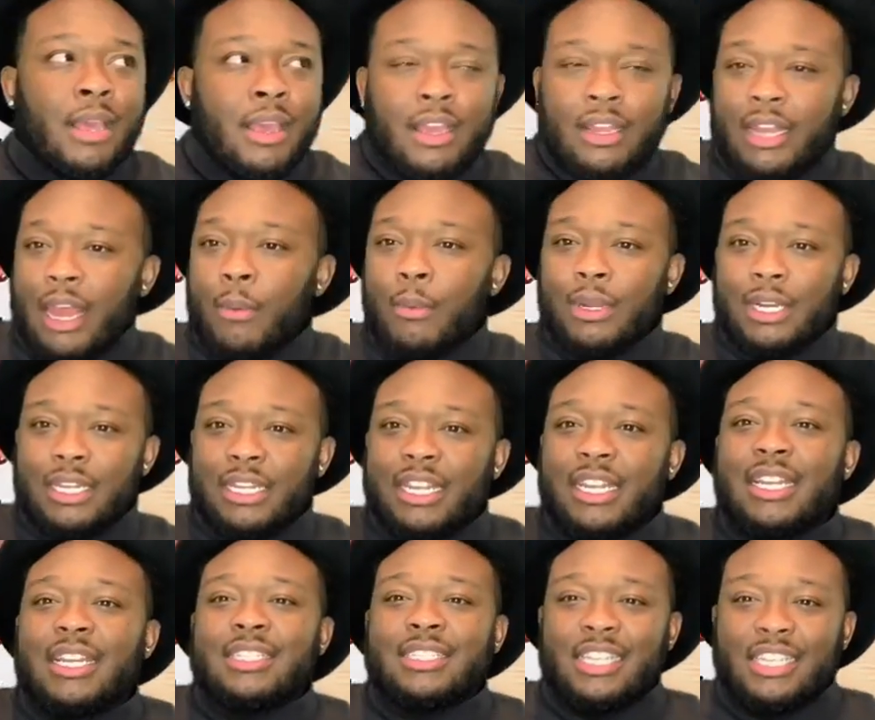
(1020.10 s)
they want to leave
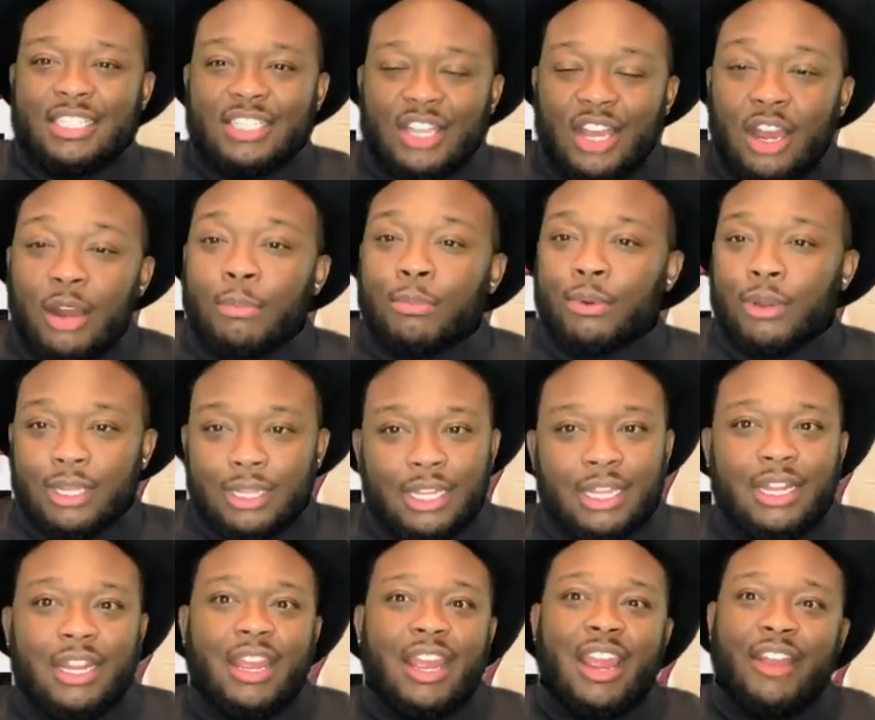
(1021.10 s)
the attention on Brooklyn
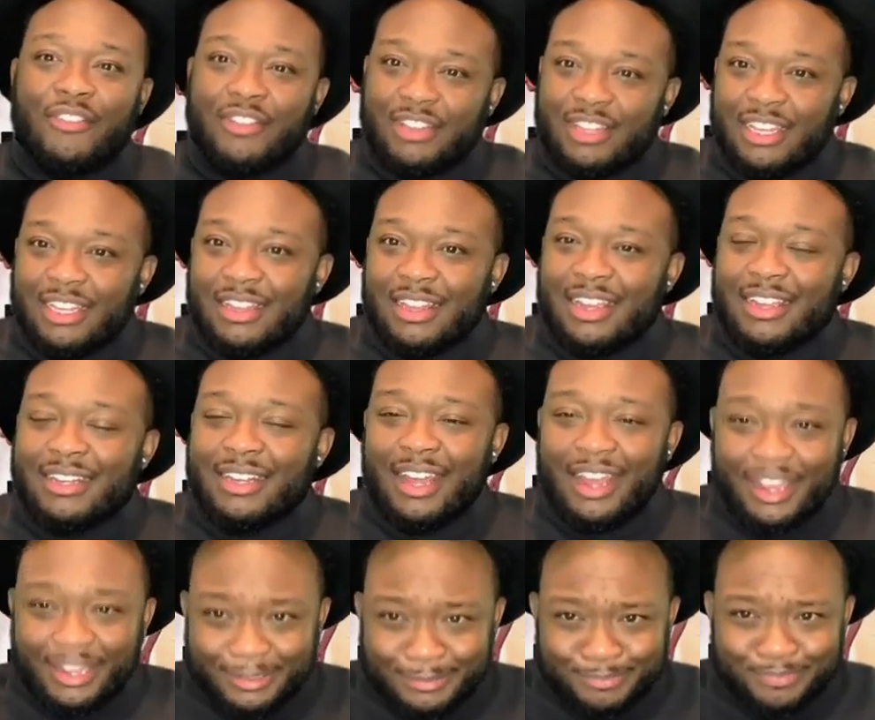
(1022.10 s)
and everything like
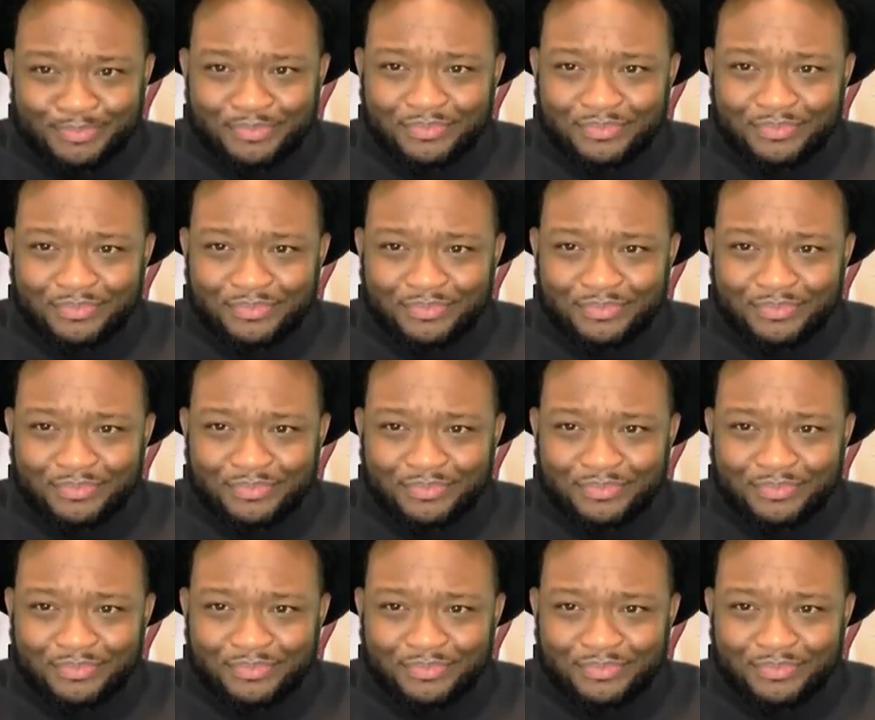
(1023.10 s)
that.